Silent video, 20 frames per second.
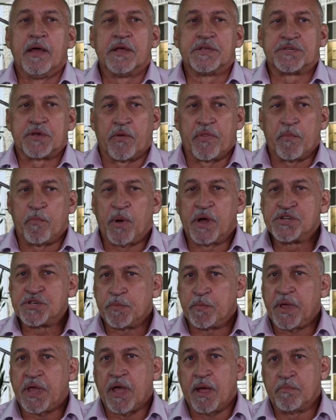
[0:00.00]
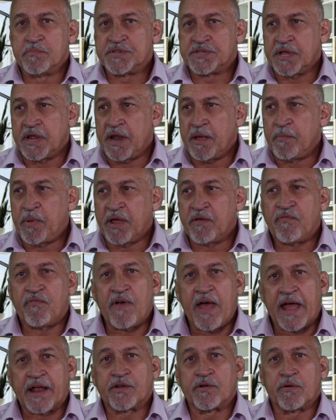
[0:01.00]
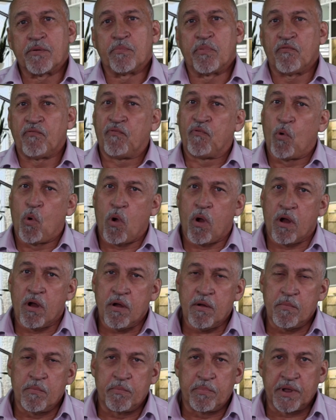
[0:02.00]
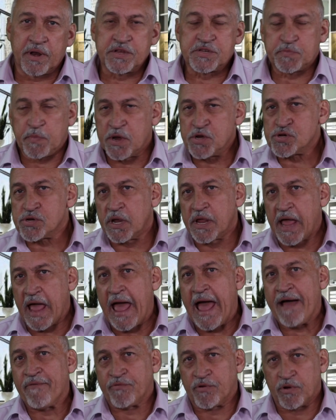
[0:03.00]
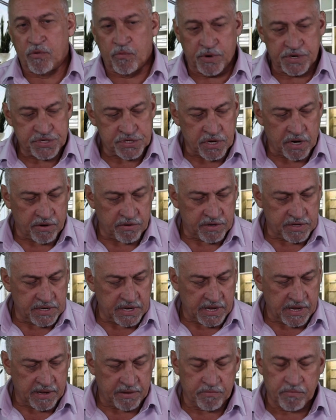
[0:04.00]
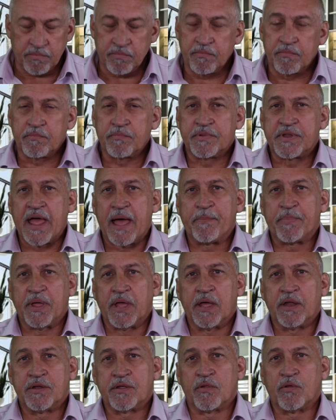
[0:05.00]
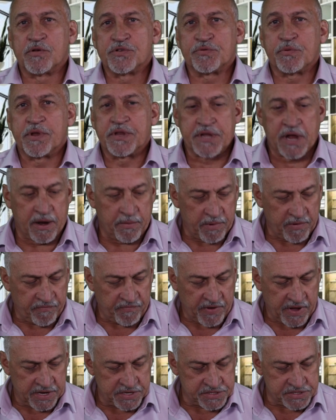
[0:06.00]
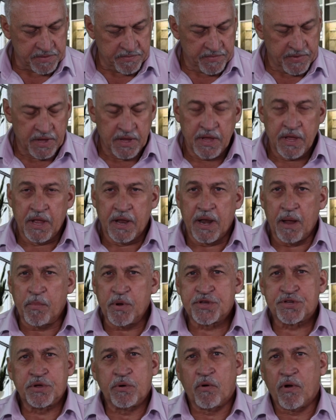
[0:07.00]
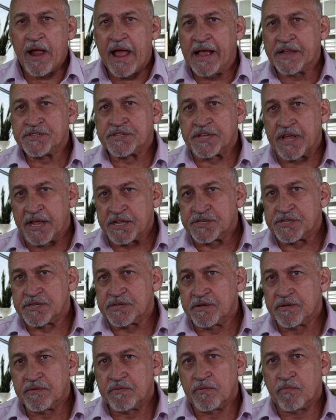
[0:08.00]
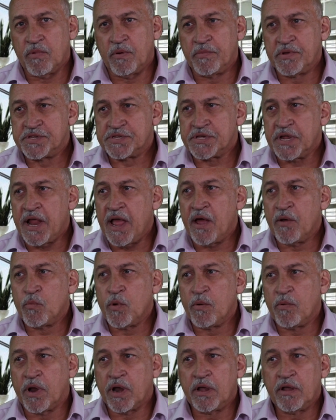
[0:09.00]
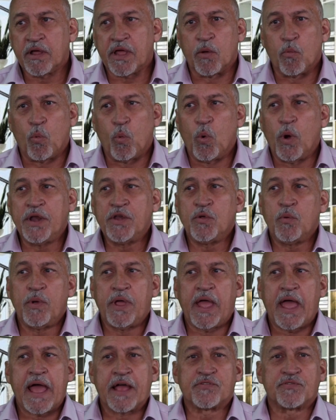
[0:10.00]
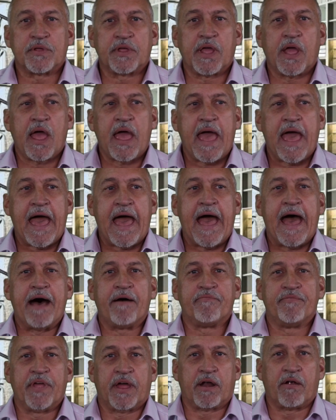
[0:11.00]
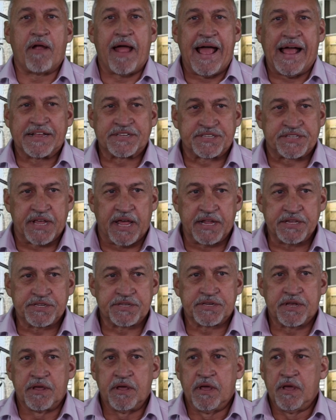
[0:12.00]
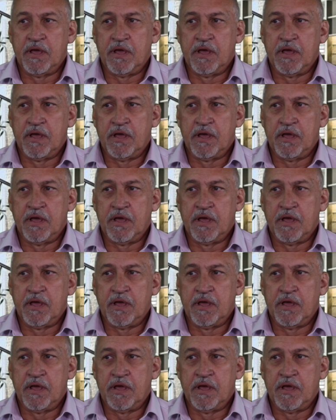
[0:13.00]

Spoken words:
So the budget becomes a big factor before, but especially after we start tapping into those retirement funds. Number two are assets. When we sit down, we want to look at what do we actually have that are assets.